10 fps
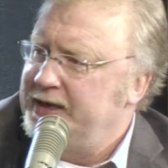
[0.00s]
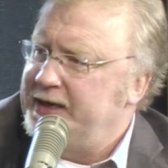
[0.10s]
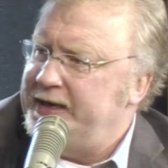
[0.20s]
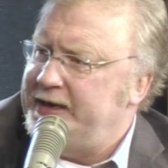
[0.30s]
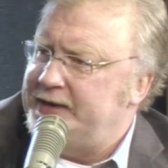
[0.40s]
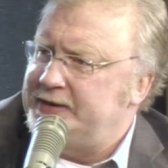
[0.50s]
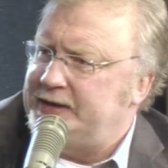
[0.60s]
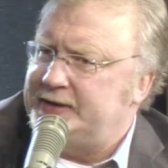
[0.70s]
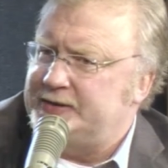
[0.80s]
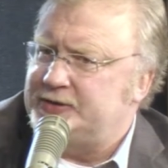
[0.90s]
And
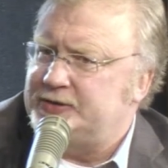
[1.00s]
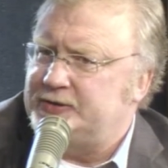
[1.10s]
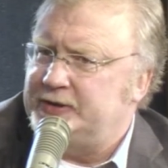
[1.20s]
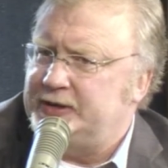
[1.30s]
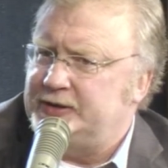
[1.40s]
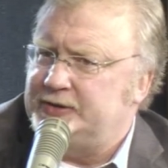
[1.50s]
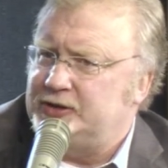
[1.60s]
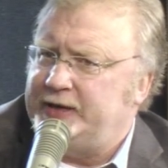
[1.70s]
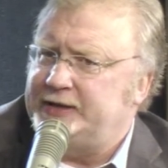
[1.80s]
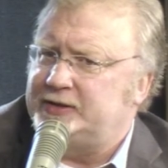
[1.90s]

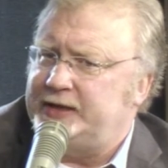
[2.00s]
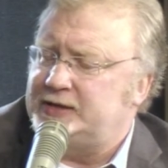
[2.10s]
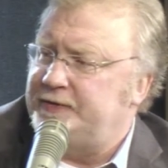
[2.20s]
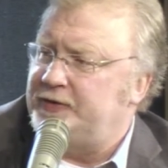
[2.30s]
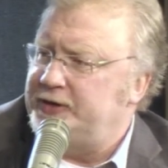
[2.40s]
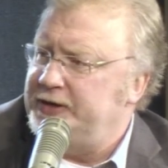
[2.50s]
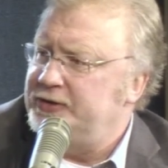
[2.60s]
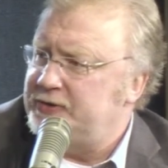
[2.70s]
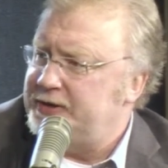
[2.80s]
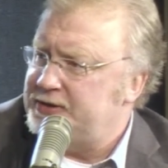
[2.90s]
so that's a very
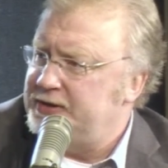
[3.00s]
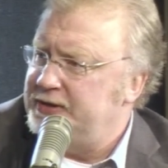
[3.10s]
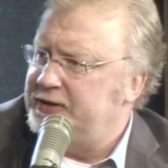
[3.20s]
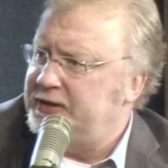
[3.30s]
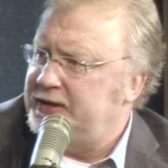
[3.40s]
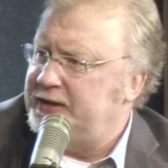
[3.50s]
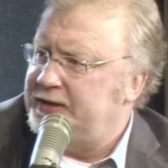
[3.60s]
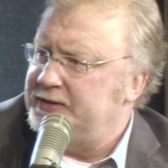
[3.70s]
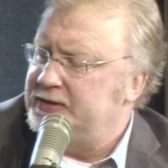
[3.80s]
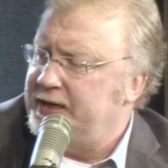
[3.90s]
interesting
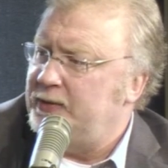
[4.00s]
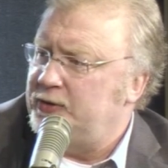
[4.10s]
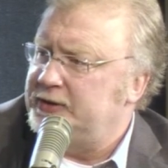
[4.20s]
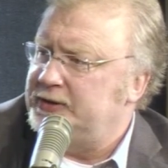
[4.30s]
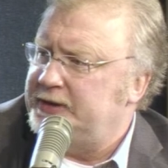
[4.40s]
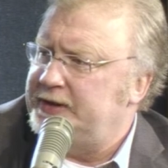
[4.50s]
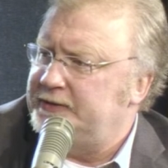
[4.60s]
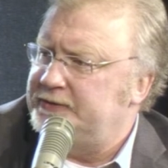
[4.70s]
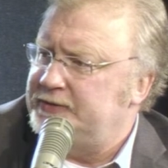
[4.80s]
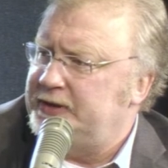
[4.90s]
network
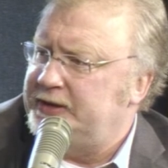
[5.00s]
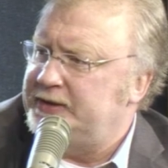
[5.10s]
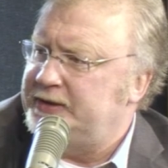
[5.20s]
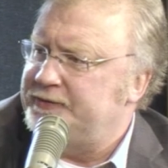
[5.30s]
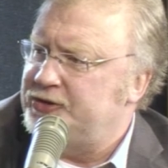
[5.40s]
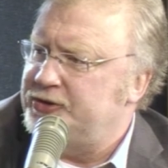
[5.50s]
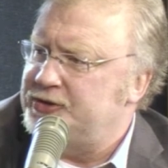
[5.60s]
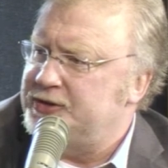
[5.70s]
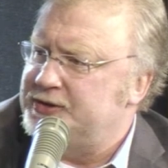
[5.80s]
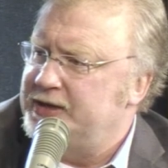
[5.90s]
of
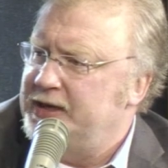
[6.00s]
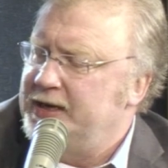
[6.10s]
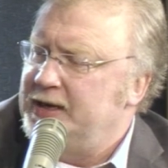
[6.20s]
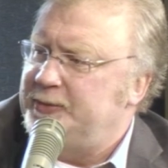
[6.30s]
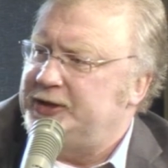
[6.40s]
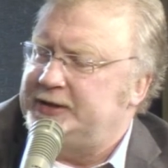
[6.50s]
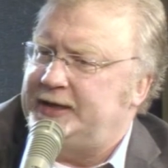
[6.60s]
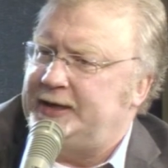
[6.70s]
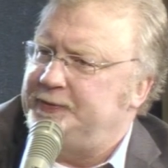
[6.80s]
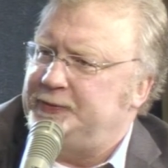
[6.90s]
churches. But
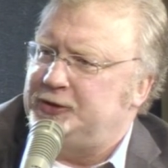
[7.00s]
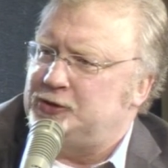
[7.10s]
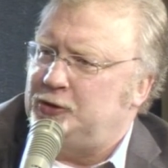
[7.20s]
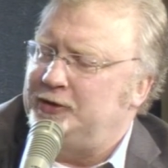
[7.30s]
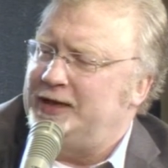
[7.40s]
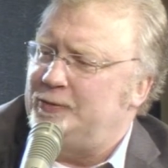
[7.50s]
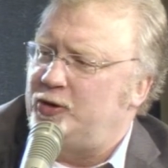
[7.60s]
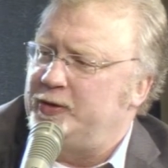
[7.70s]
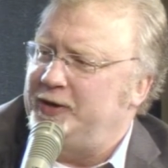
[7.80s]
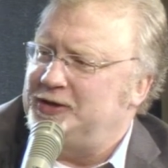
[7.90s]
there's a whole lot
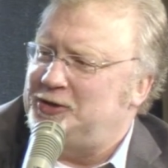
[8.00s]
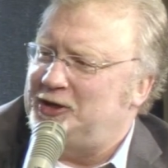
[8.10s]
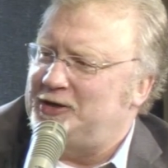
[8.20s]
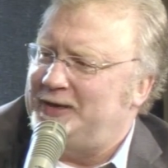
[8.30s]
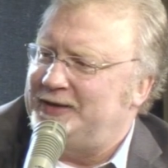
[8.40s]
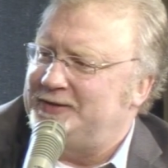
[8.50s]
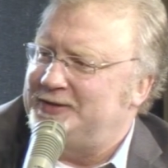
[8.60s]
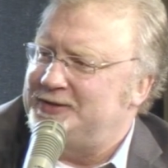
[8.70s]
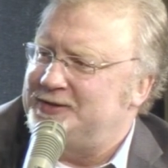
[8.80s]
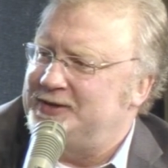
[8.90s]
more we want to talk about.
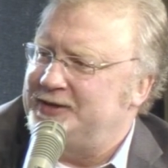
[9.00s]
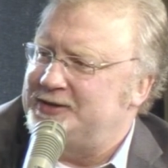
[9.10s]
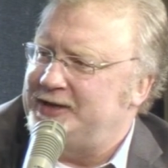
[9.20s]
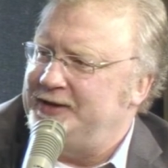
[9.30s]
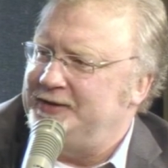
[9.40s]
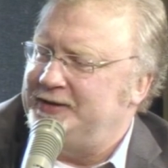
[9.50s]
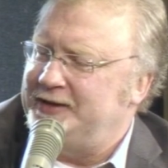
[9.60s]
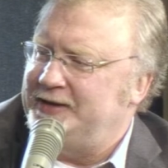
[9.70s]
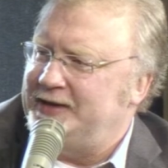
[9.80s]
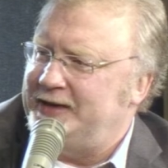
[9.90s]
This is an exciting
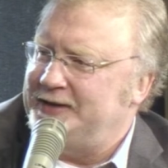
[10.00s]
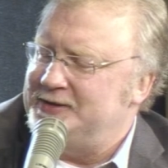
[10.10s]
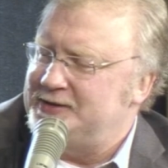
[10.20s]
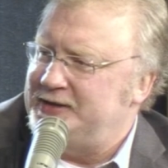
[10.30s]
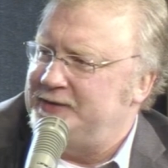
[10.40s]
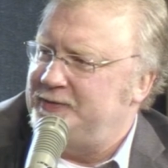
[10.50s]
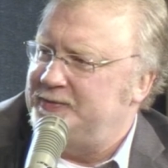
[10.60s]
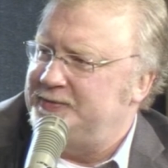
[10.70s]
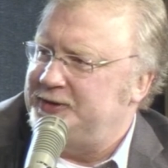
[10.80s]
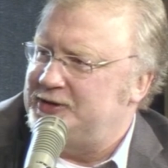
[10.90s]
thing. I can say it
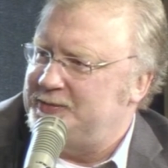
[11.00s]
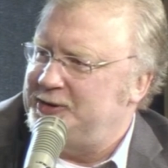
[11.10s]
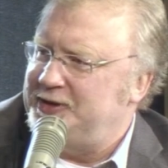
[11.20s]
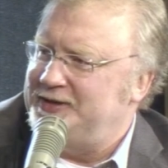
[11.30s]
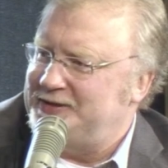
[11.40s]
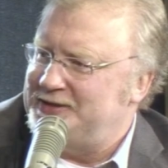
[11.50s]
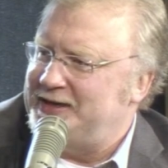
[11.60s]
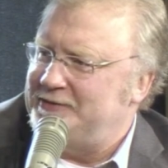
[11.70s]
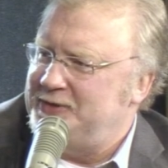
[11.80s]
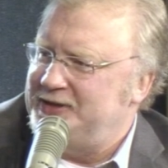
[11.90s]
from experience because
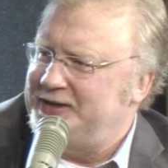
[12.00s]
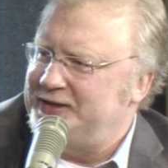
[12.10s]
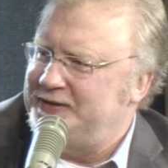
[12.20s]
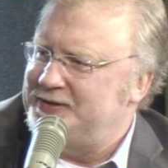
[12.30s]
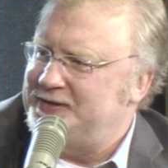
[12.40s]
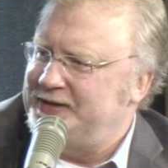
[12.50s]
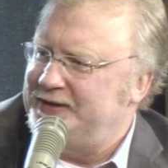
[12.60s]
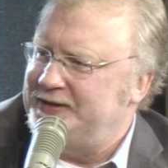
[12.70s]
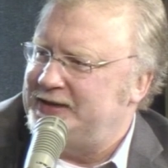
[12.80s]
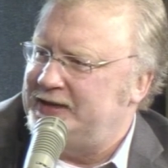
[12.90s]
I've been there and seen
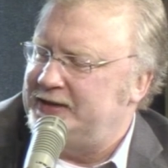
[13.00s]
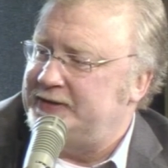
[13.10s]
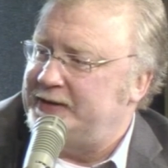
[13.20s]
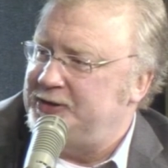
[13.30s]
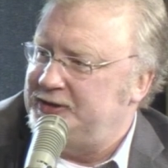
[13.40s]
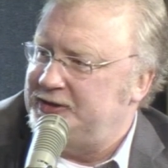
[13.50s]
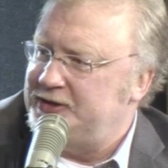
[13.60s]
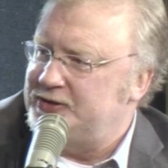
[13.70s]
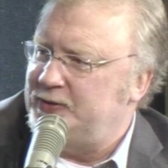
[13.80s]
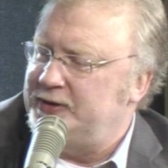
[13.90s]
it. I've been to
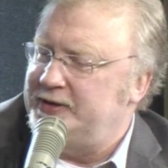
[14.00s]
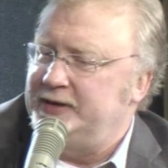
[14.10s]
this one.